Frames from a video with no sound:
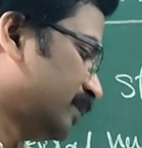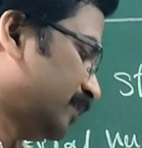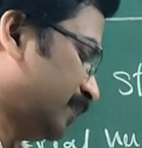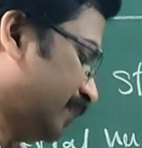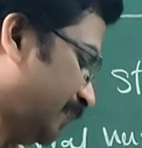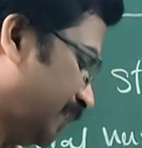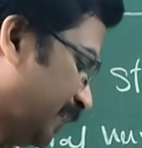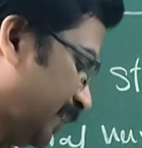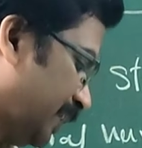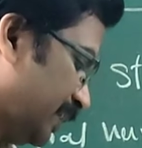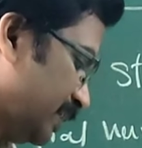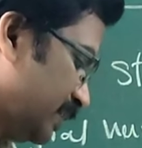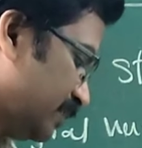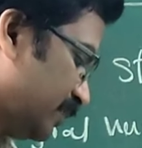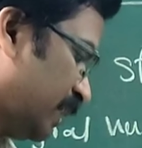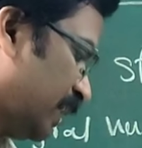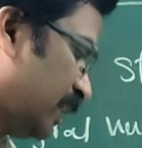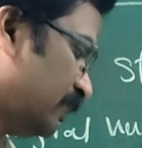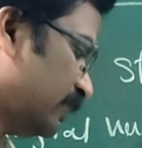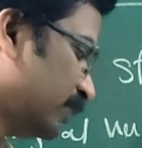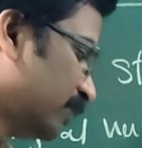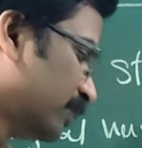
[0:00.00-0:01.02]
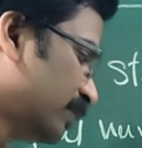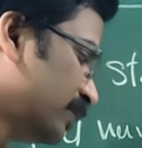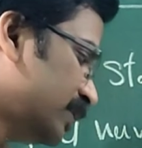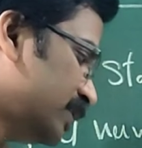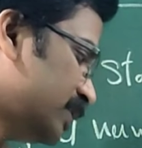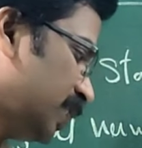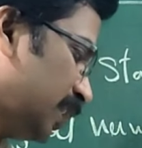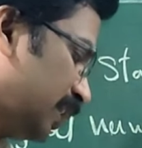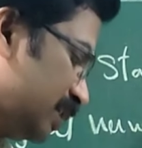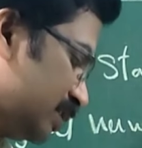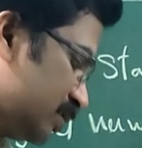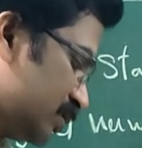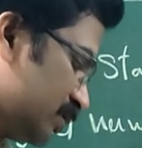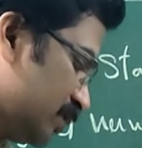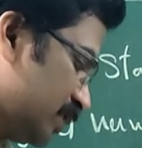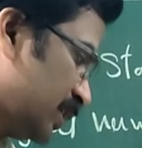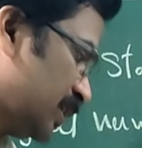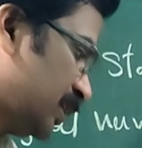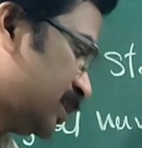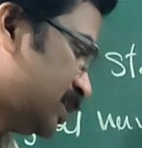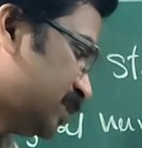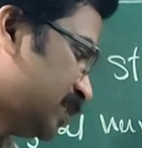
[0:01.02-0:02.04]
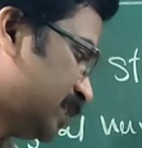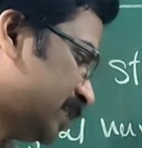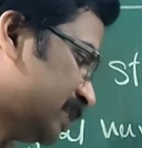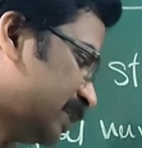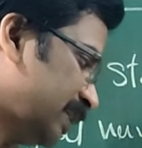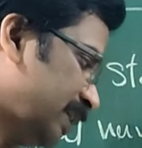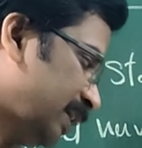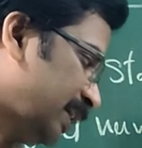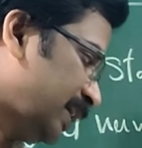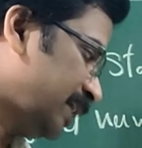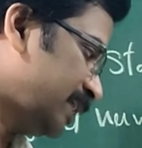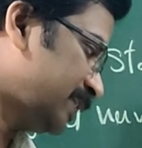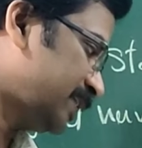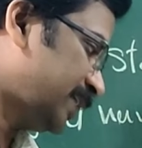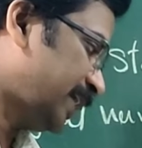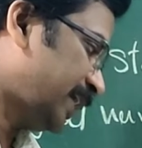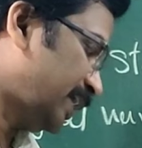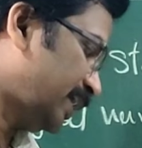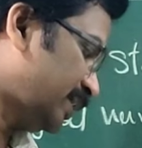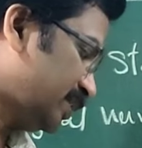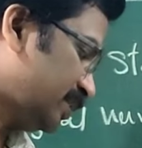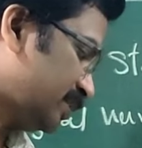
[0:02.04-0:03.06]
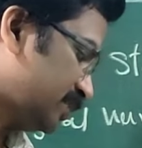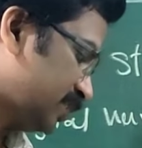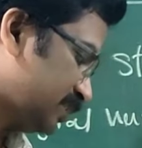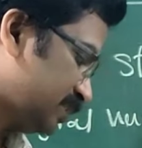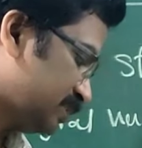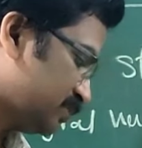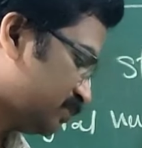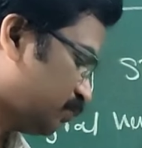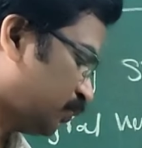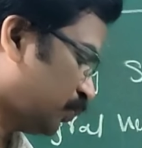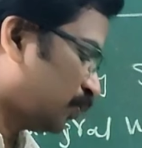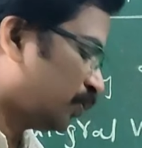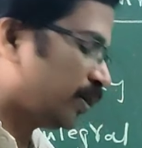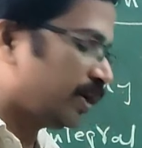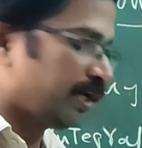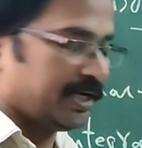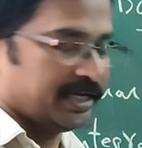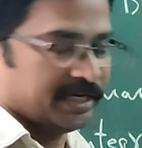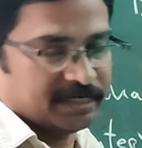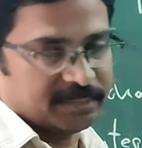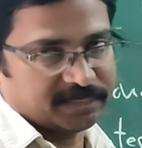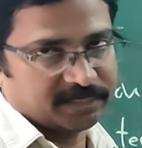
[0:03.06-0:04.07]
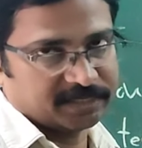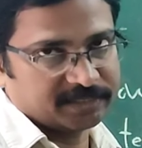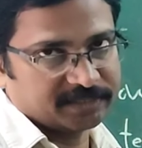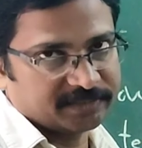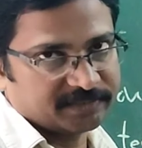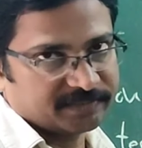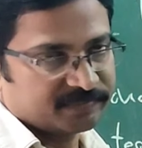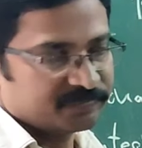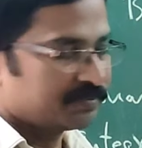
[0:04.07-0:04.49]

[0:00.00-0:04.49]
Radius value is also increases. Here is A naught is 4 A naught.